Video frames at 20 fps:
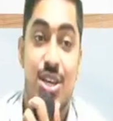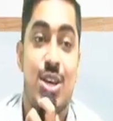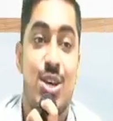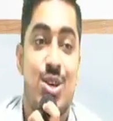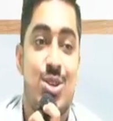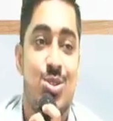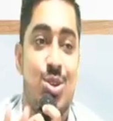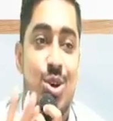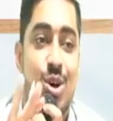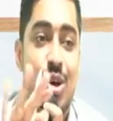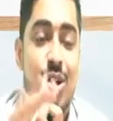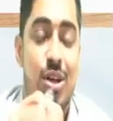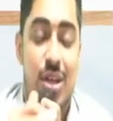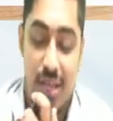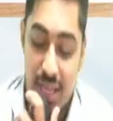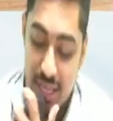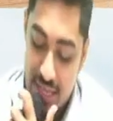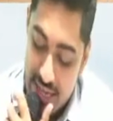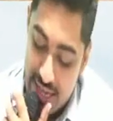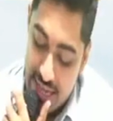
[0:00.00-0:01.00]
So
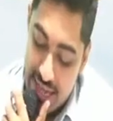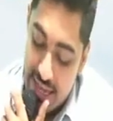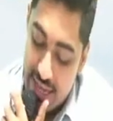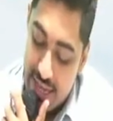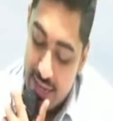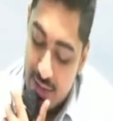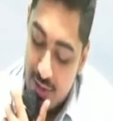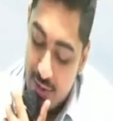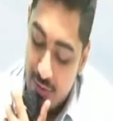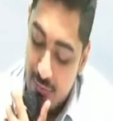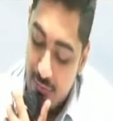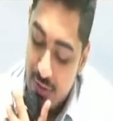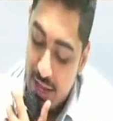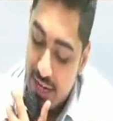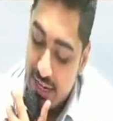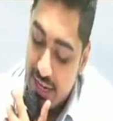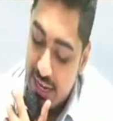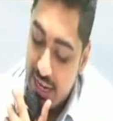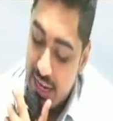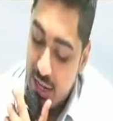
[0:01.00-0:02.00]
we are
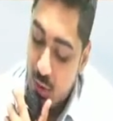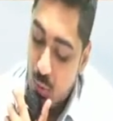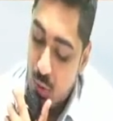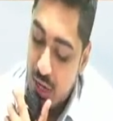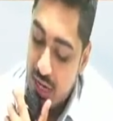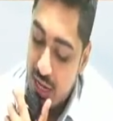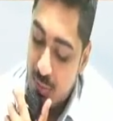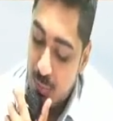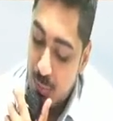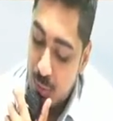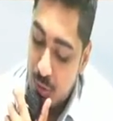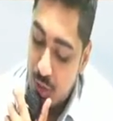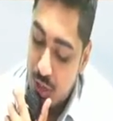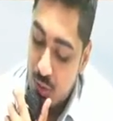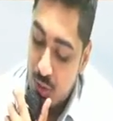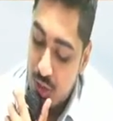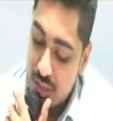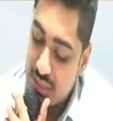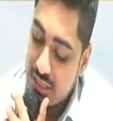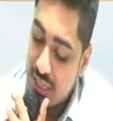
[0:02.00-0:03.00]
telling one employee
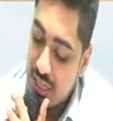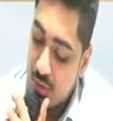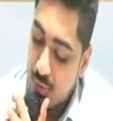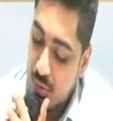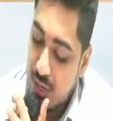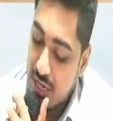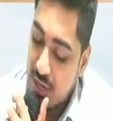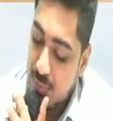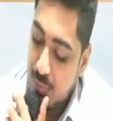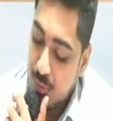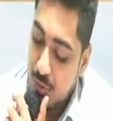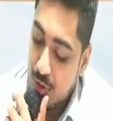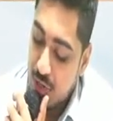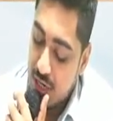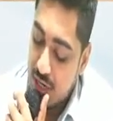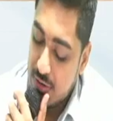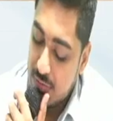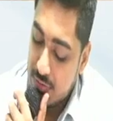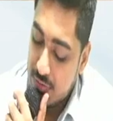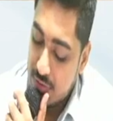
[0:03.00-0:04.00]
was there, one employee
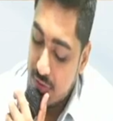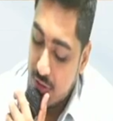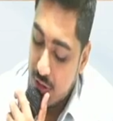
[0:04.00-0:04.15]
left.